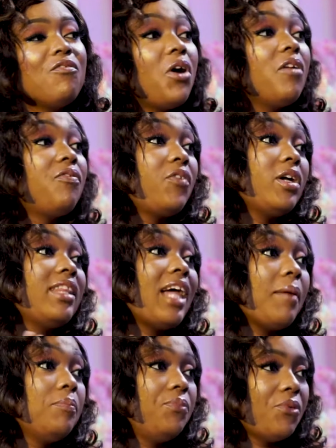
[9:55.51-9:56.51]
for
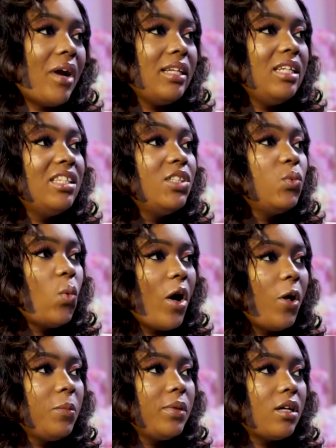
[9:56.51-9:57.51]
that brand, it did
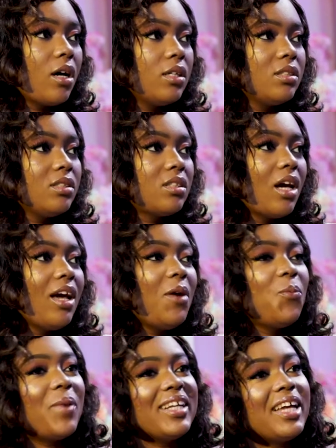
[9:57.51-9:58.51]
well because
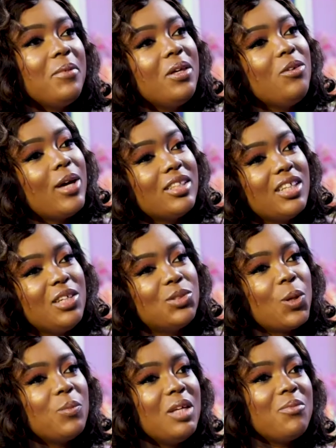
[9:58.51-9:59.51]
by the time you are saying
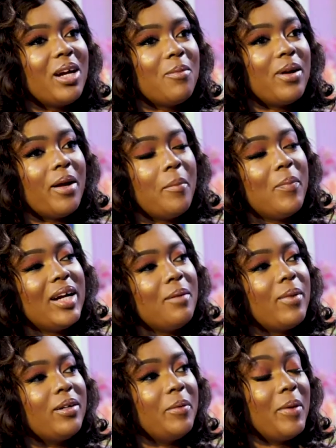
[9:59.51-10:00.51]
something bad about and bad
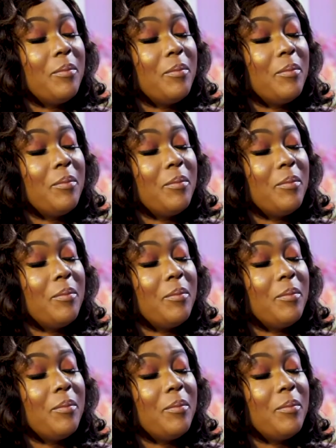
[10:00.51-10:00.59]
about it